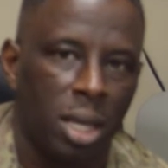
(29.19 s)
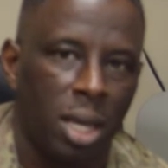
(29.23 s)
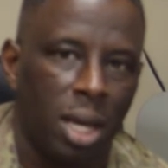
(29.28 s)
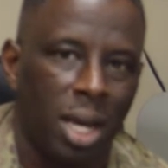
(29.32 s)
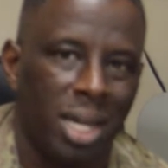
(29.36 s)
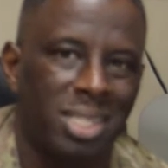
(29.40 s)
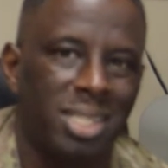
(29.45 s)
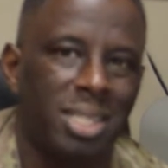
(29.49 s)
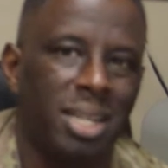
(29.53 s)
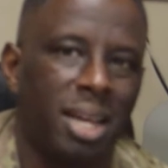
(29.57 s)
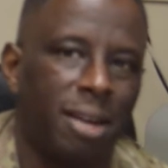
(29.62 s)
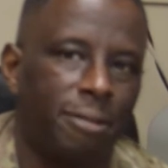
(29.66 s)
I
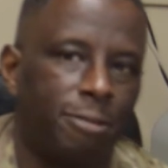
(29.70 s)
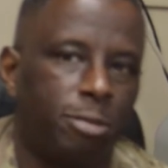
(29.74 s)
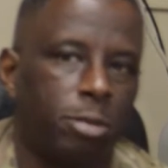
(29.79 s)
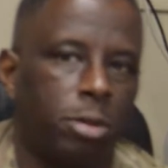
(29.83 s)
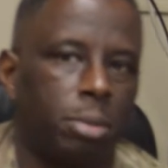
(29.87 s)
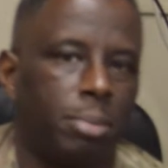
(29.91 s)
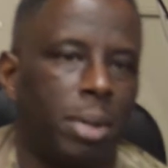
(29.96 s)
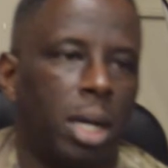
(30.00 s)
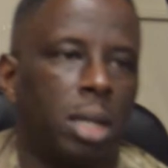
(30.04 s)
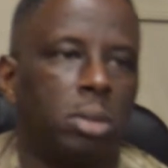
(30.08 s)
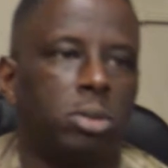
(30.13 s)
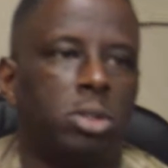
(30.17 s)
did that for
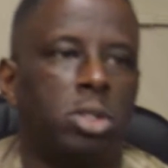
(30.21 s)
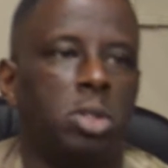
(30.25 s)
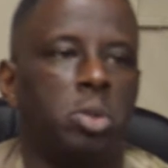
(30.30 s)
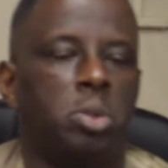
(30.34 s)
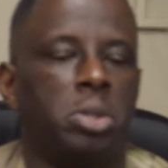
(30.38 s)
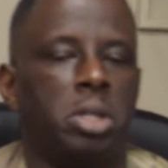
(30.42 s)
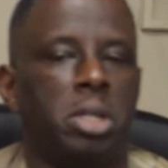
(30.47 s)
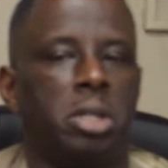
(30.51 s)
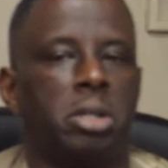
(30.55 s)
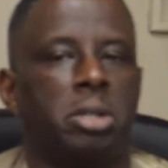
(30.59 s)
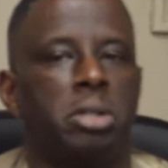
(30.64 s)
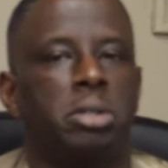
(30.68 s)
about two
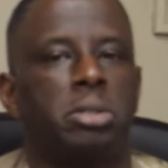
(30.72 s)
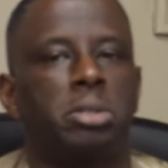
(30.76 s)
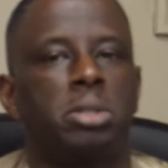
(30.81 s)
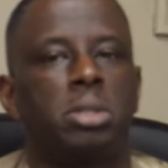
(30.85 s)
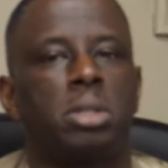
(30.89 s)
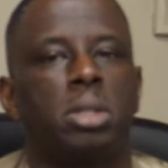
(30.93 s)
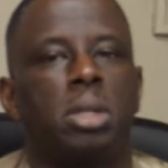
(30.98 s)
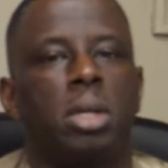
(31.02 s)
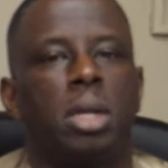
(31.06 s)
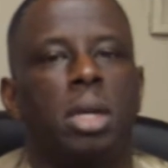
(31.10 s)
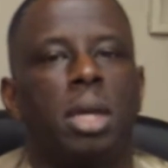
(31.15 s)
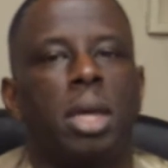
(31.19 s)
years
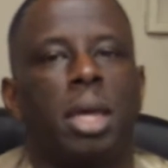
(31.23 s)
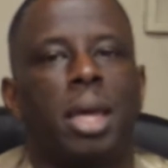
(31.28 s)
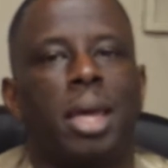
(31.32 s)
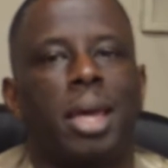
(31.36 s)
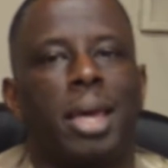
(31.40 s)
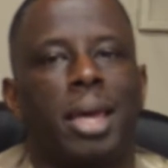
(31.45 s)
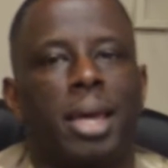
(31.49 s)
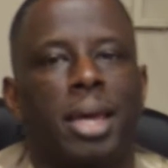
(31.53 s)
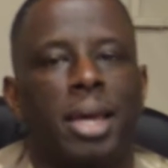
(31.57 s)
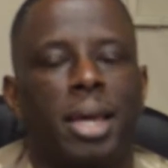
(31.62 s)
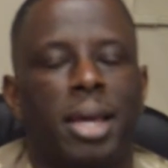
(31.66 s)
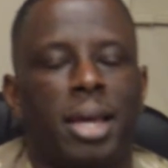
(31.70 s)

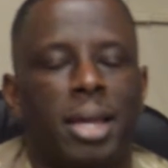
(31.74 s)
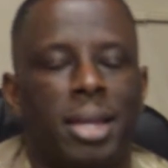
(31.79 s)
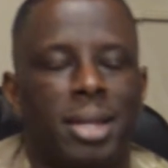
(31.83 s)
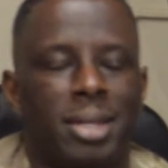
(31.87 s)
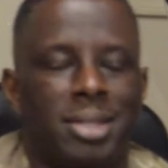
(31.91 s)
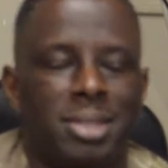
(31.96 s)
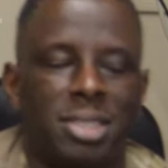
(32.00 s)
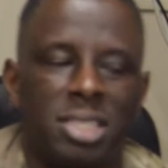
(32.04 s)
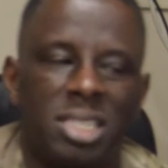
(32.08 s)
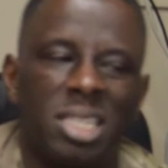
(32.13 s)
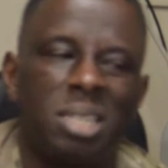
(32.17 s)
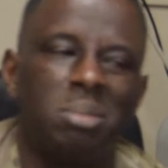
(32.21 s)
and
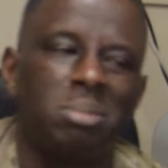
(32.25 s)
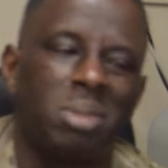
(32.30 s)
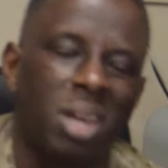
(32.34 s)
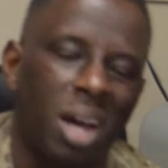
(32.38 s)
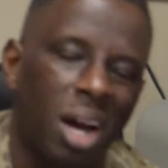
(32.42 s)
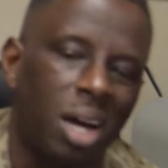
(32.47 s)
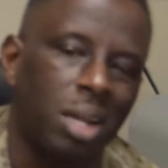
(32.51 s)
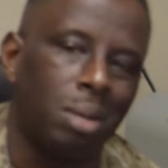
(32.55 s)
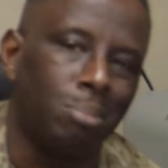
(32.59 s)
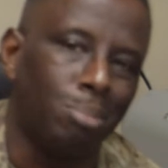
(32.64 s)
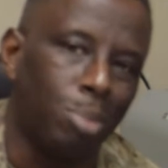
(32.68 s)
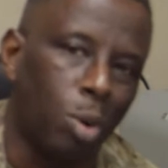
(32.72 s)
it seemed
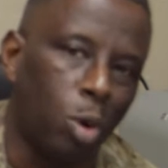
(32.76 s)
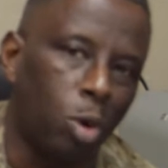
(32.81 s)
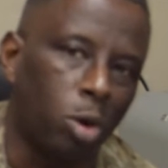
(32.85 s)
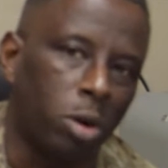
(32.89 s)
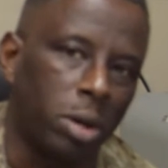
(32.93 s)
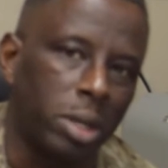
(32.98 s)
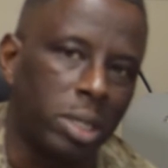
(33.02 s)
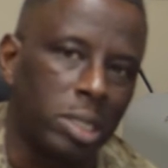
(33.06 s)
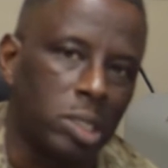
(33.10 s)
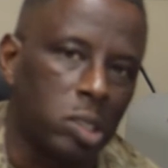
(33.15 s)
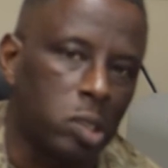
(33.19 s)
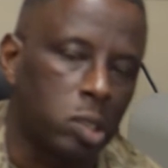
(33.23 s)
kind of
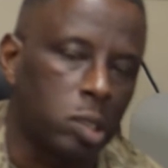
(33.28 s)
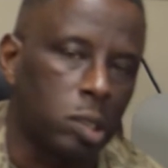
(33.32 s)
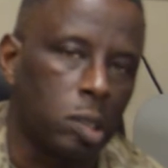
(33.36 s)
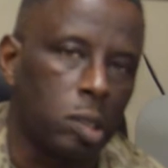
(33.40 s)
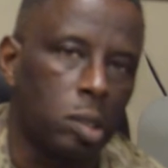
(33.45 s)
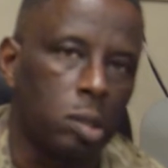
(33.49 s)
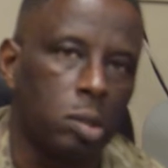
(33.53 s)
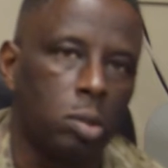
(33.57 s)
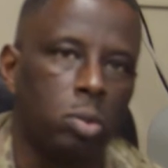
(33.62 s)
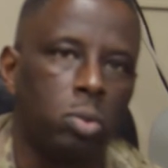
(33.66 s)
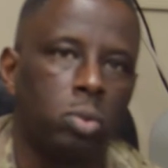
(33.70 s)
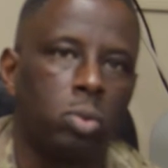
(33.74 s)
boring.
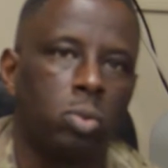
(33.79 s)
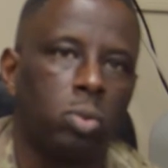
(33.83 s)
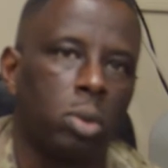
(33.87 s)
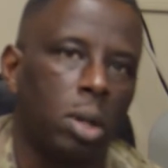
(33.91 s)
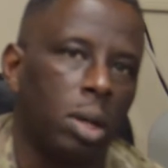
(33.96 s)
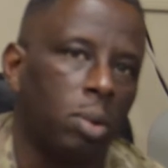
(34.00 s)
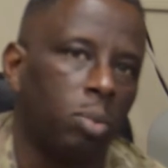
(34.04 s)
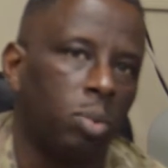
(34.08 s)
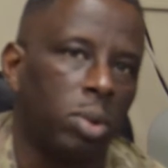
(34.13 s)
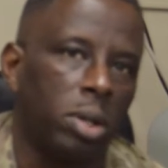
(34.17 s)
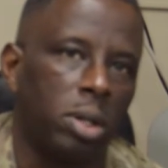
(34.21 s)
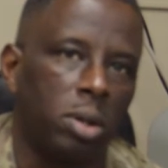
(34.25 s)
So
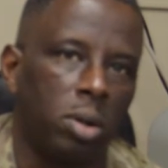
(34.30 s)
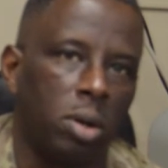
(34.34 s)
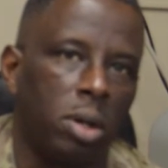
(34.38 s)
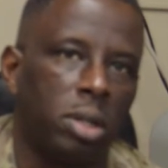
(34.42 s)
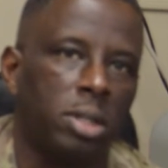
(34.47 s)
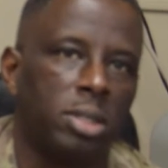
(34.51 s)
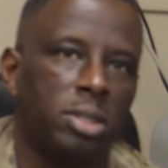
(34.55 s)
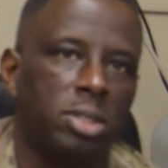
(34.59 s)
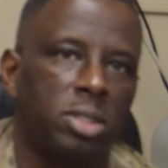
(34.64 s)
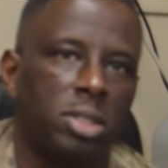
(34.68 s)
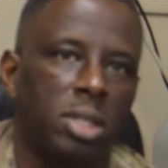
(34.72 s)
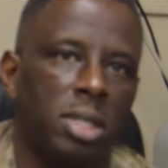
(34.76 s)
I went on
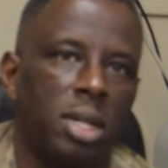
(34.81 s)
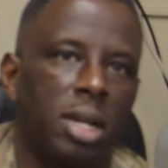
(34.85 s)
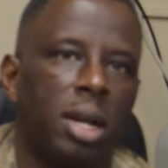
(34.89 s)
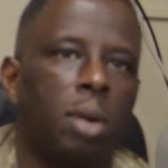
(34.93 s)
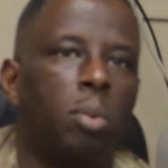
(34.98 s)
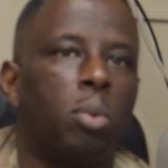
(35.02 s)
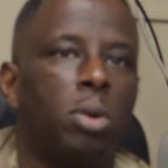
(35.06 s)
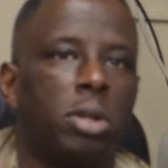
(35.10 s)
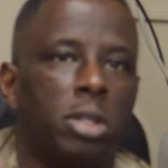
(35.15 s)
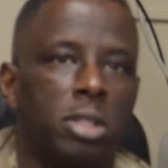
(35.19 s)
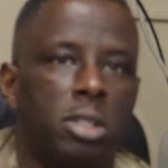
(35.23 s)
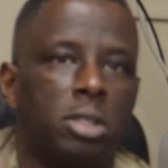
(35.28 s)
and said I
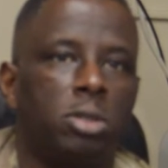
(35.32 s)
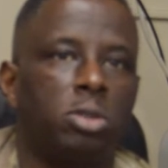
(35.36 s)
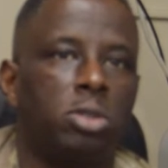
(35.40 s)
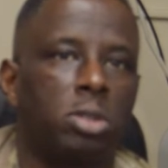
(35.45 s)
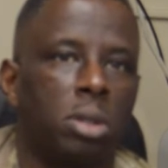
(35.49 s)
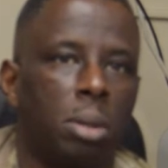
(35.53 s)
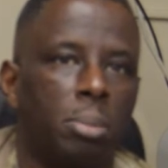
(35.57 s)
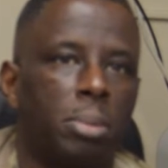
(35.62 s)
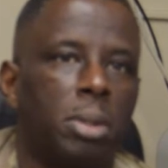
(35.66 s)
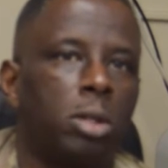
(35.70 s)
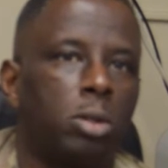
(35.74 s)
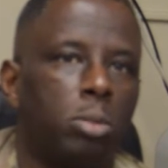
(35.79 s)
wanted to do
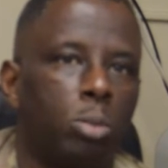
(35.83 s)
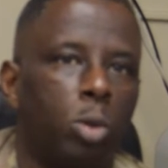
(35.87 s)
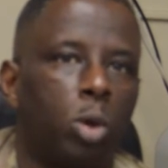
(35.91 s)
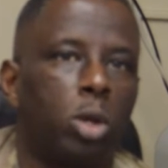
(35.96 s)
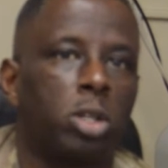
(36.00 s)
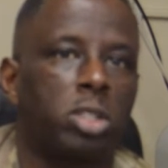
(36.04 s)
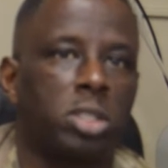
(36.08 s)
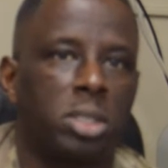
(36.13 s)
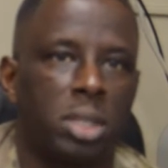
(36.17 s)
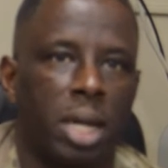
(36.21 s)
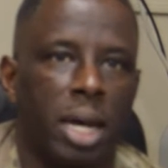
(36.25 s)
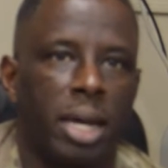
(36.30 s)
something a little more
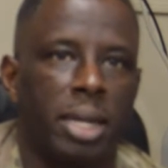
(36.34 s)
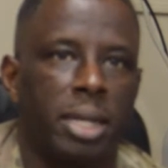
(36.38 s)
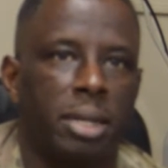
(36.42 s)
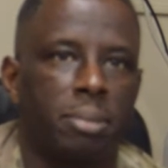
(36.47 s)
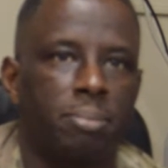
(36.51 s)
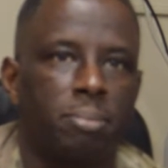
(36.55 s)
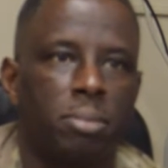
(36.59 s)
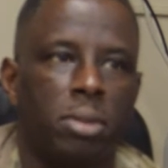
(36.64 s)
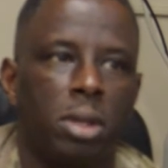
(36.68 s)
exciting.